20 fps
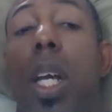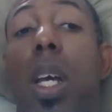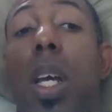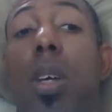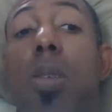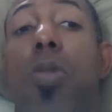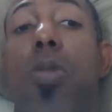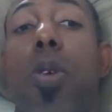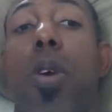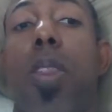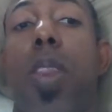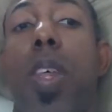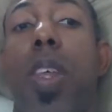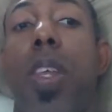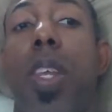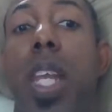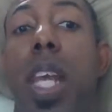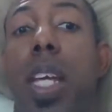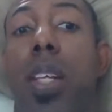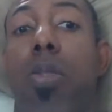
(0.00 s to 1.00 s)
for the
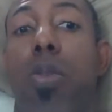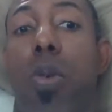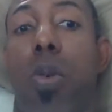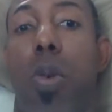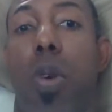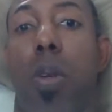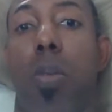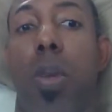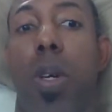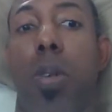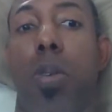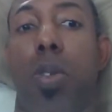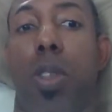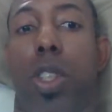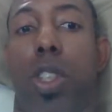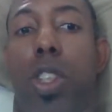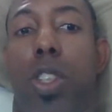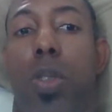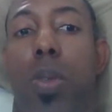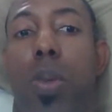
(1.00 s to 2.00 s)
next hormone to
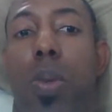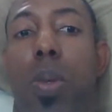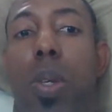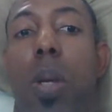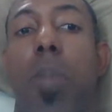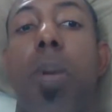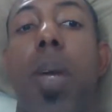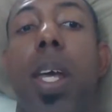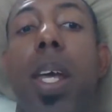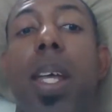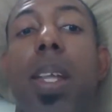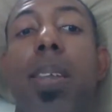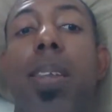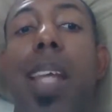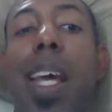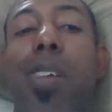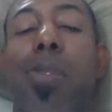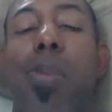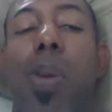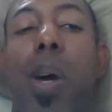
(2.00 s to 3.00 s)
show up.
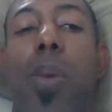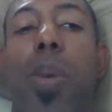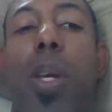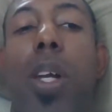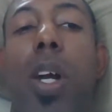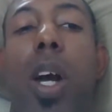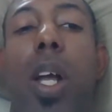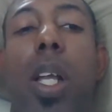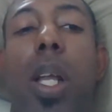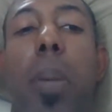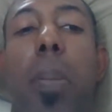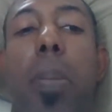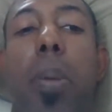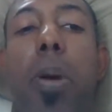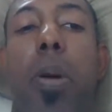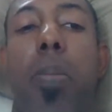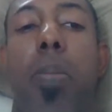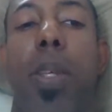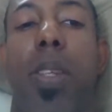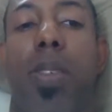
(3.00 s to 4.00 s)
That's why we call it
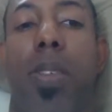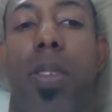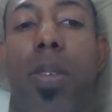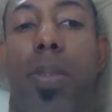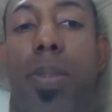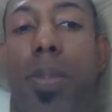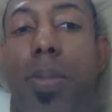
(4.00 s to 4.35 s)
permissive.